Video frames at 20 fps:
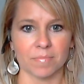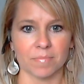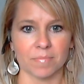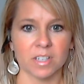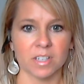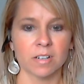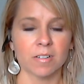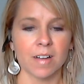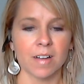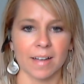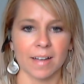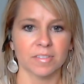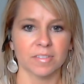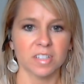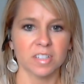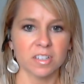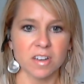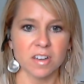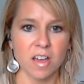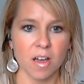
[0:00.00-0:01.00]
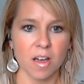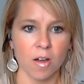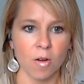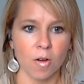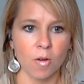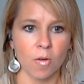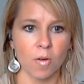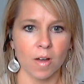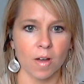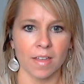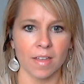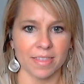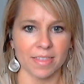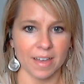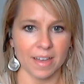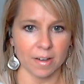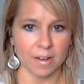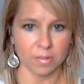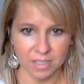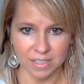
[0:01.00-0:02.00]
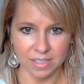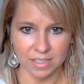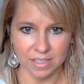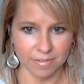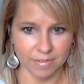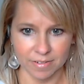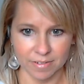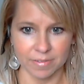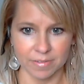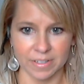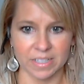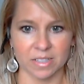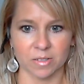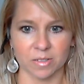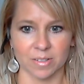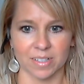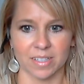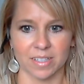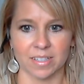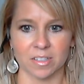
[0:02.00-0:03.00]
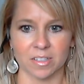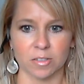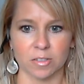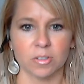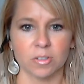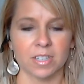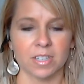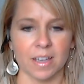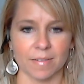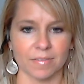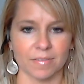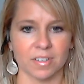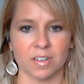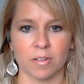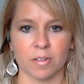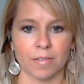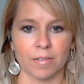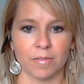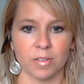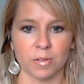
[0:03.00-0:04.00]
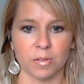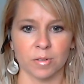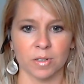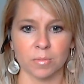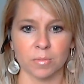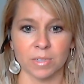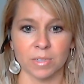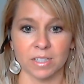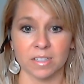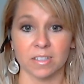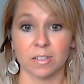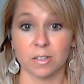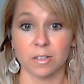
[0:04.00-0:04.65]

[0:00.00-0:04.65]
you don't have to know 1,000 different resources. You just have to know a few good ones.